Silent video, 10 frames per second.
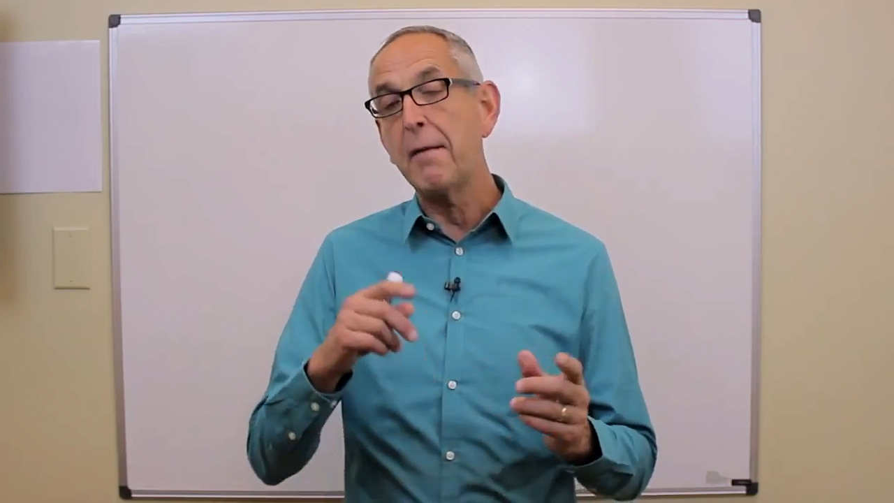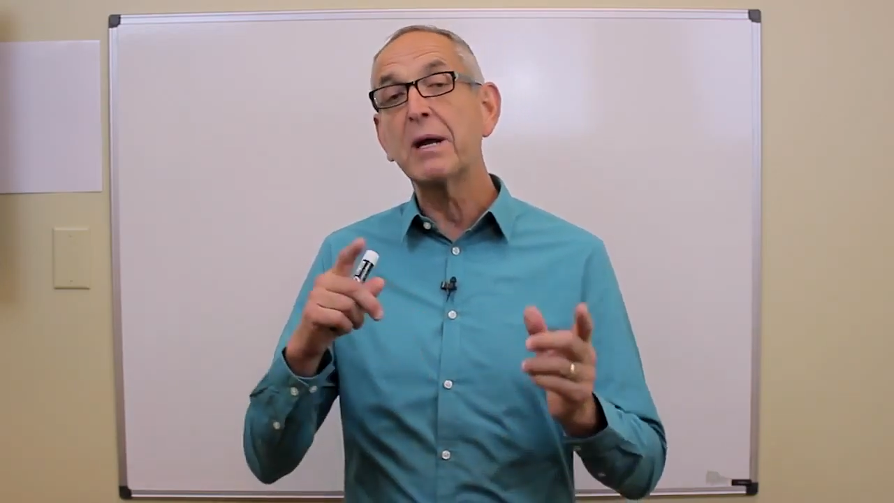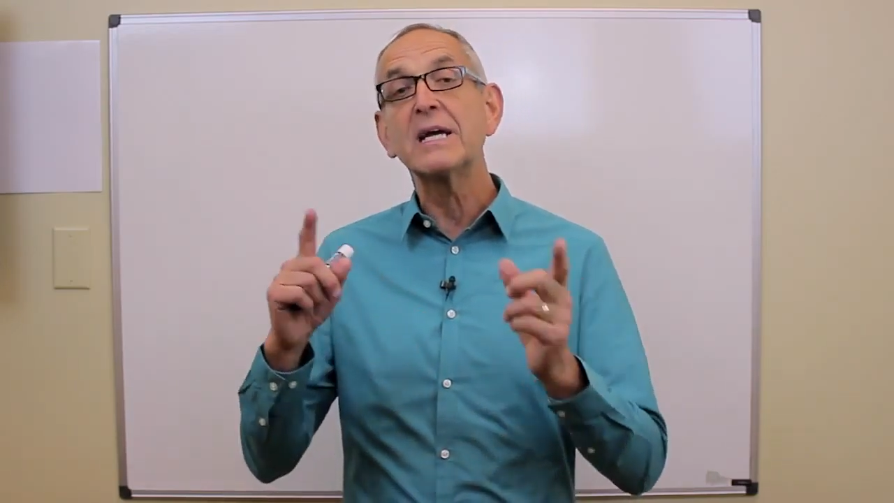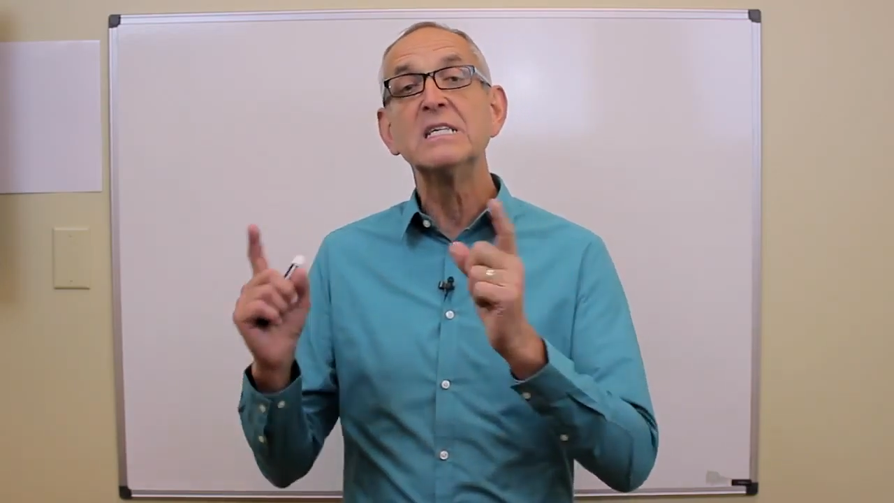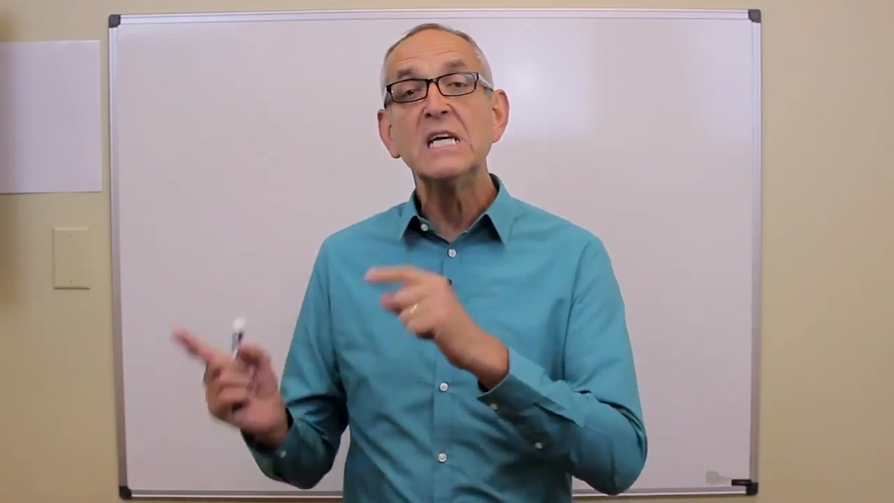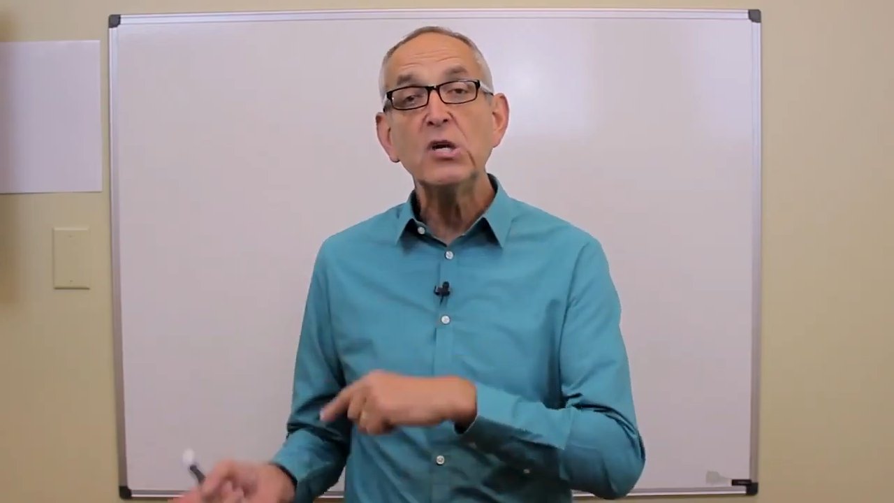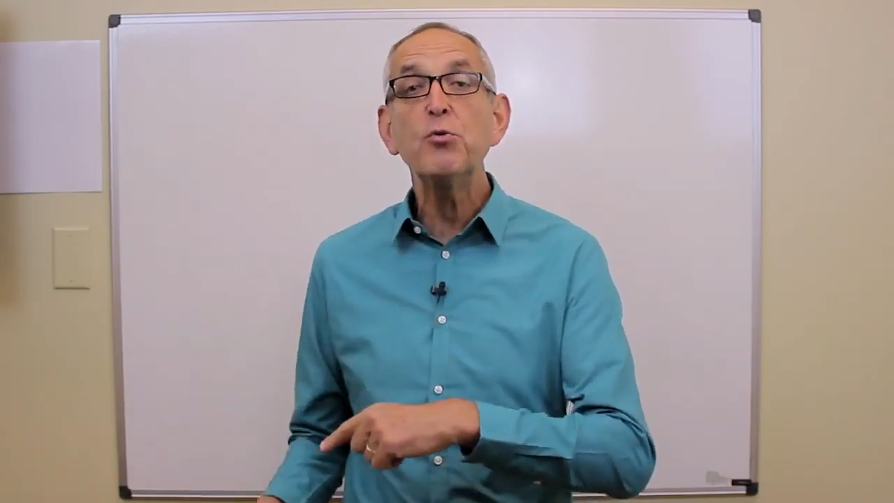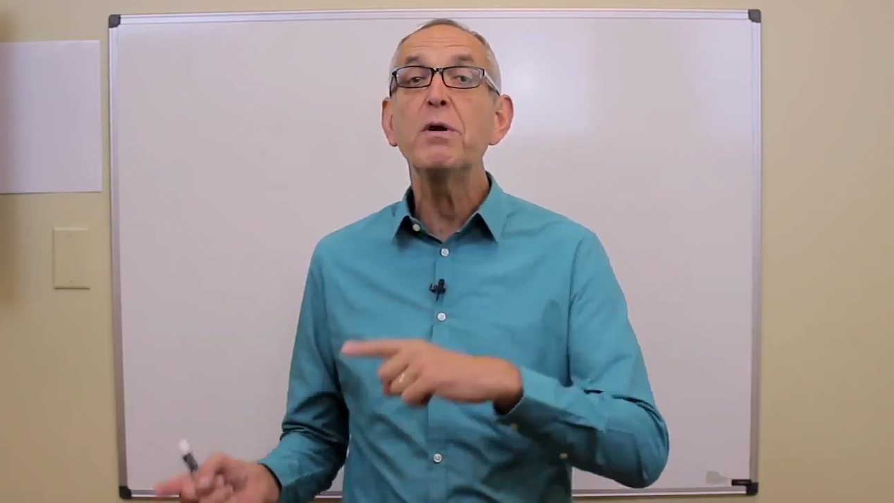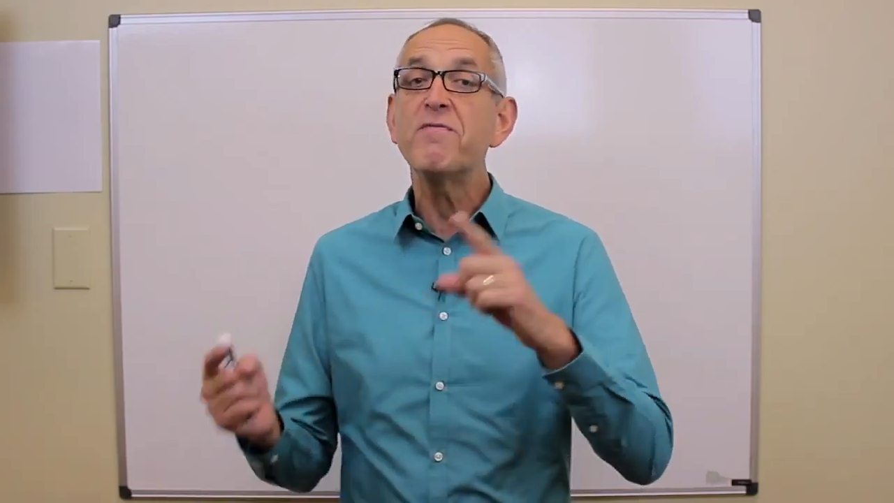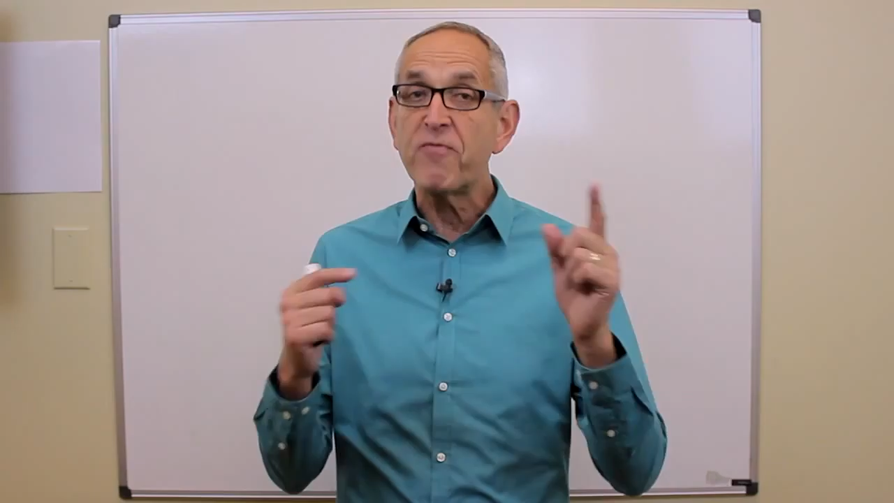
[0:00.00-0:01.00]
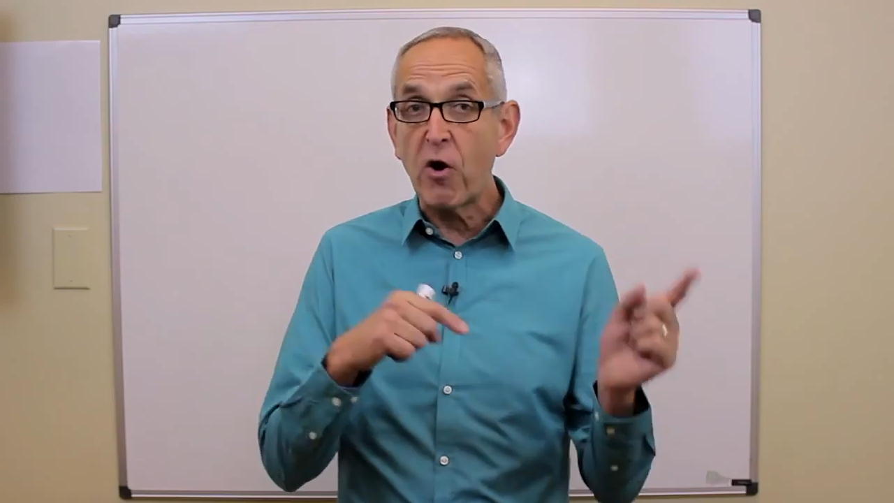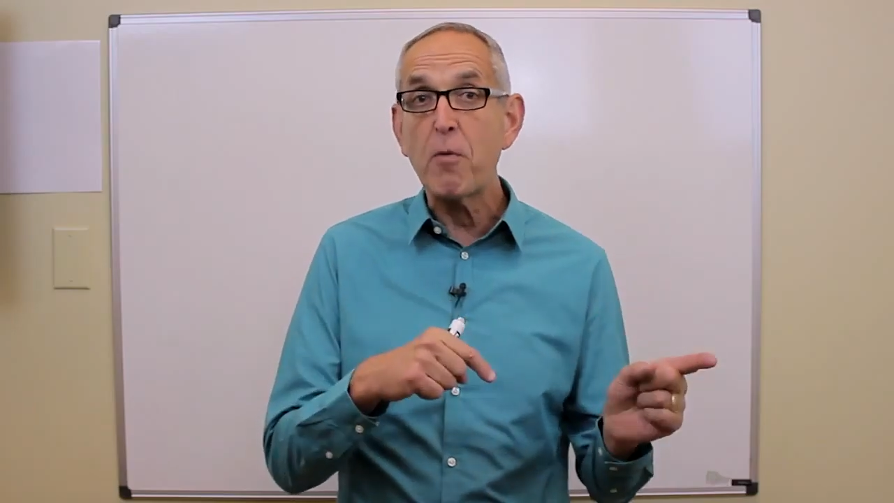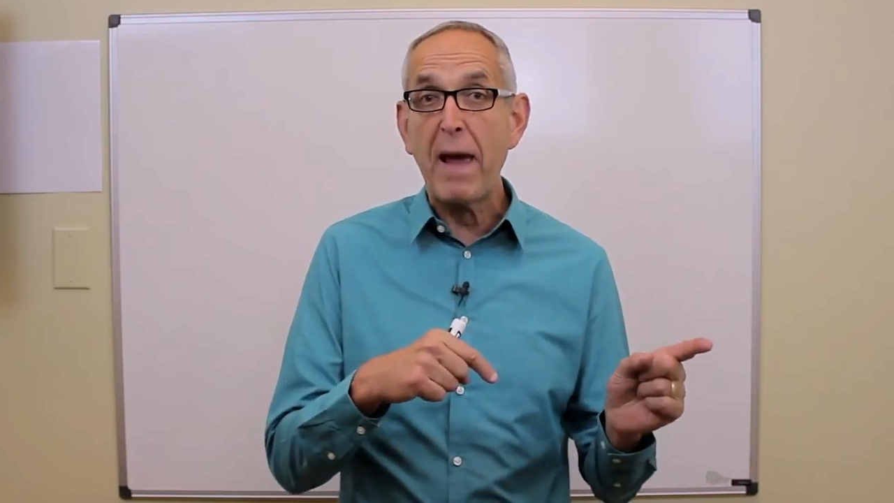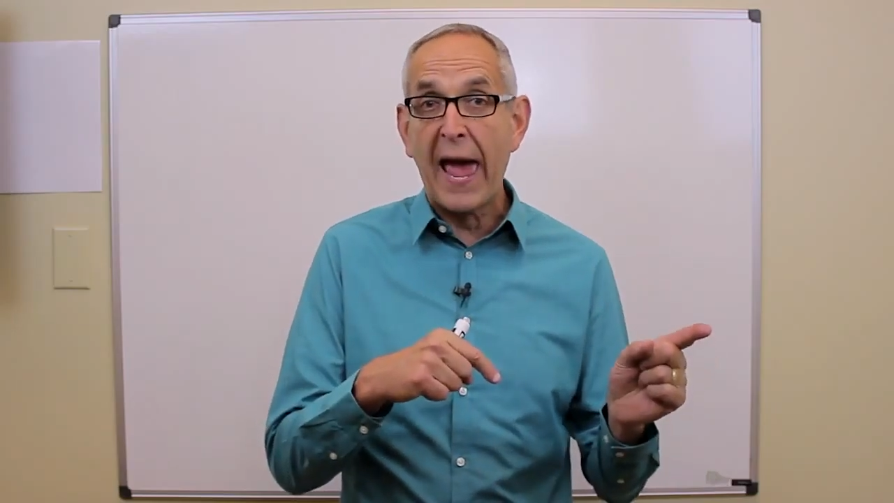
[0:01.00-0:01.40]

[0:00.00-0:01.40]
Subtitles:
I'm going to continue to refer